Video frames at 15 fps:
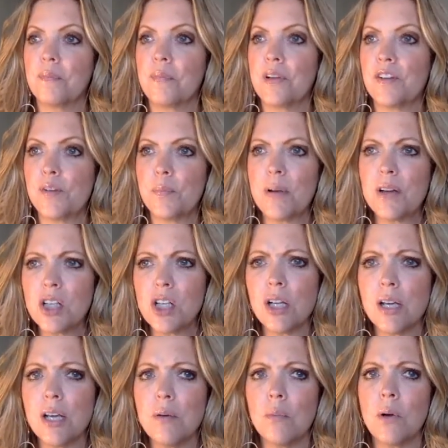
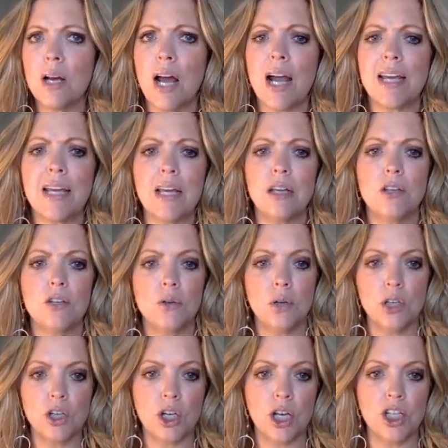especially when I get into
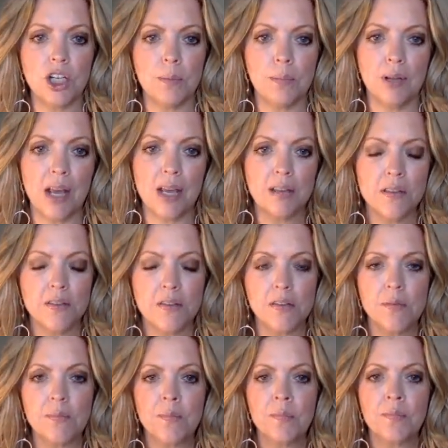a judgy
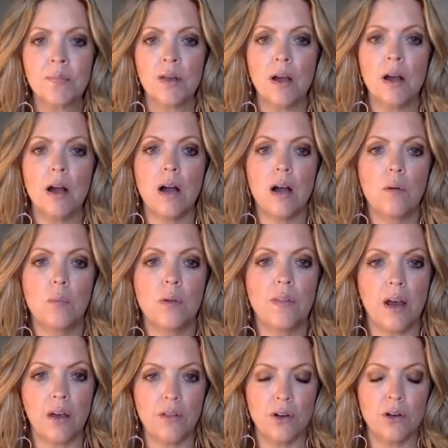place with
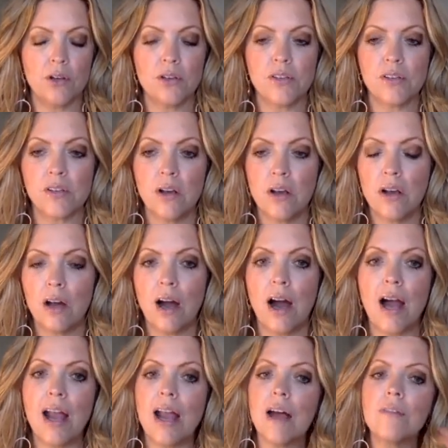others.
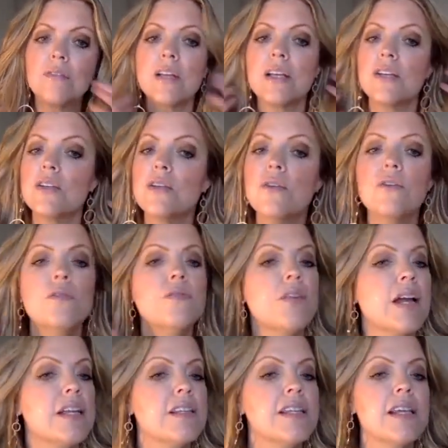I have these new
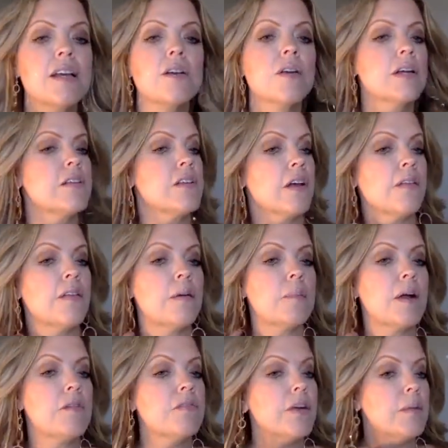fancy earrings on that
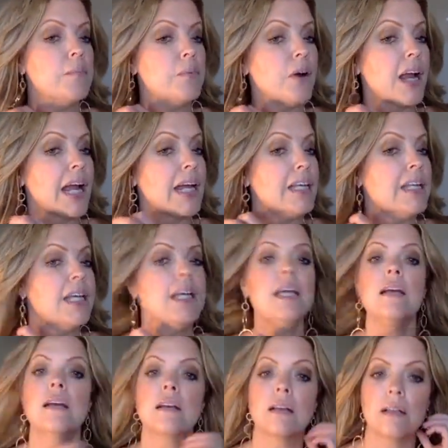my friend
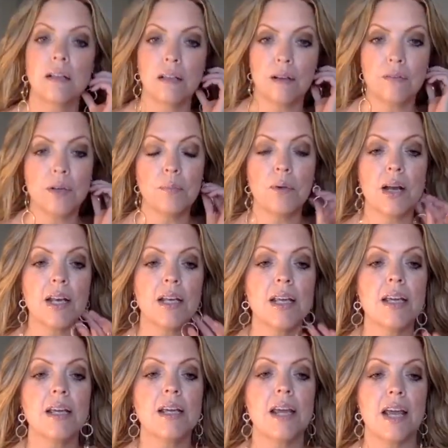Brandy, love you
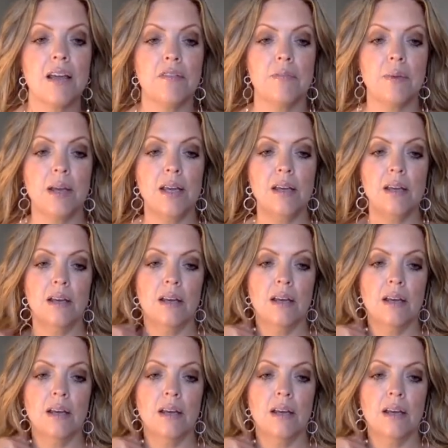Brandy, gave me.